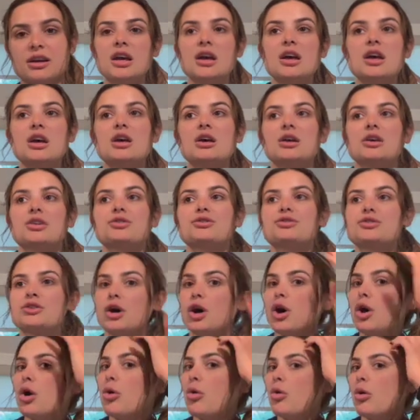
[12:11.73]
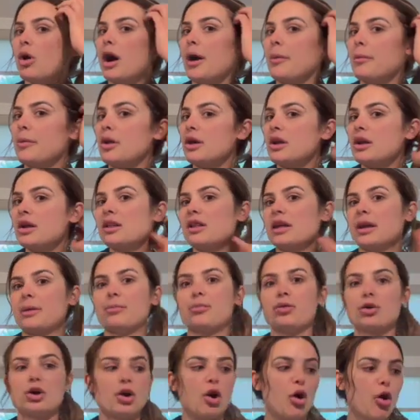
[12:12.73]
And so I'm gonna like
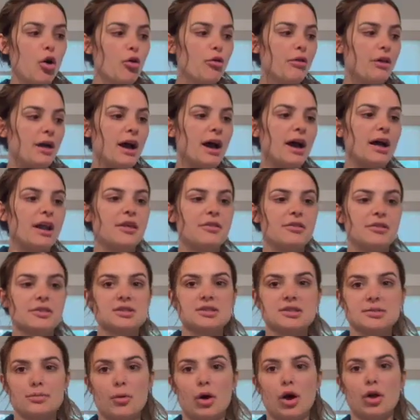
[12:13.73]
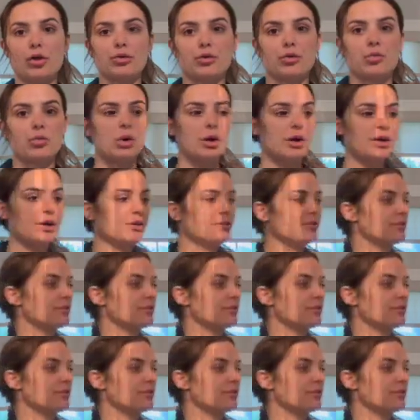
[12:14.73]
put all that in the smaller one.